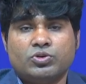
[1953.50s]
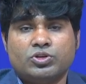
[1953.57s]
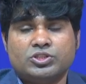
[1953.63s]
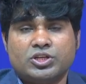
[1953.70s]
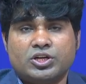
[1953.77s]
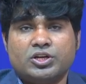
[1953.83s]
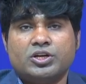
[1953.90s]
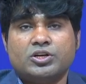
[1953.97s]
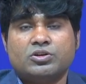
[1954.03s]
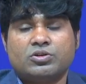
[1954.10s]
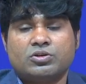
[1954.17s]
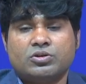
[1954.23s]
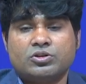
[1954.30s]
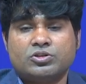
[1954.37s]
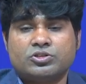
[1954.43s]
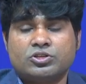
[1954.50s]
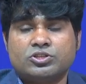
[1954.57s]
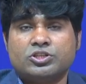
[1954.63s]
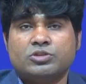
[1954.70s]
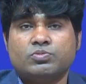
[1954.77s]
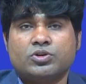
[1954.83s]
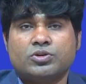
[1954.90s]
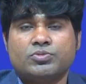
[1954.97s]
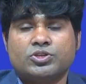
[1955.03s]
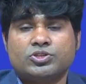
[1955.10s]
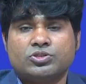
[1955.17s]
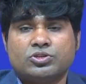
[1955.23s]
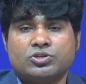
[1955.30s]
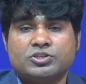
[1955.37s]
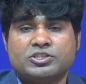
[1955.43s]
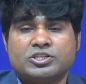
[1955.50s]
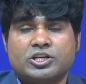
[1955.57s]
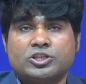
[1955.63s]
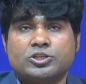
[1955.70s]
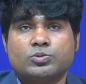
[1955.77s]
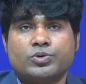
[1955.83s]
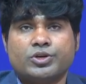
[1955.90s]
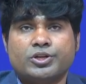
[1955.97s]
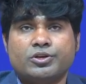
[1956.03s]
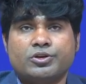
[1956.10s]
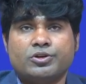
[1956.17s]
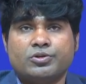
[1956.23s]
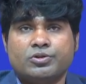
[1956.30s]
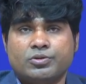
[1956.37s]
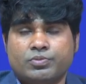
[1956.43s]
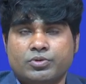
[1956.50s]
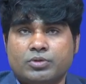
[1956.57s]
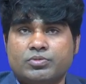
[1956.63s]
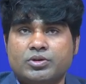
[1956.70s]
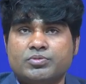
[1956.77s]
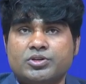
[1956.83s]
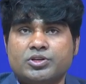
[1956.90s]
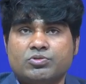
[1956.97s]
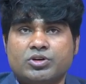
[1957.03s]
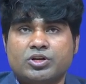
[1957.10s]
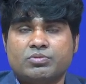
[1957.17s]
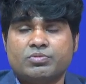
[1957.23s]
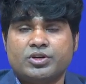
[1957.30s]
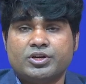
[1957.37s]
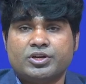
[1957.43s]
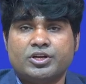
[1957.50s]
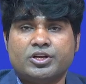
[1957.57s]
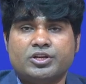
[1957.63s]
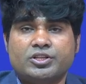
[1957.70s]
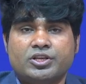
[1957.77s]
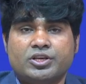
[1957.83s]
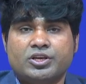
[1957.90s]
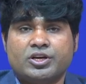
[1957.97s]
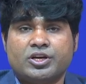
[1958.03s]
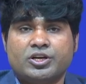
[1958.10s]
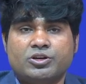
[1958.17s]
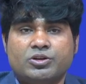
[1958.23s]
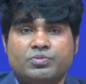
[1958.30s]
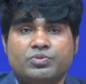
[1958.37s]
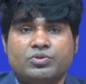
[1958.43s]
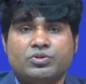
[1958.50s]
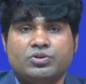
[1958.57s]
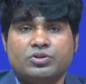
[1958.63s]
generate all such informations as per your problem requirement and the kind of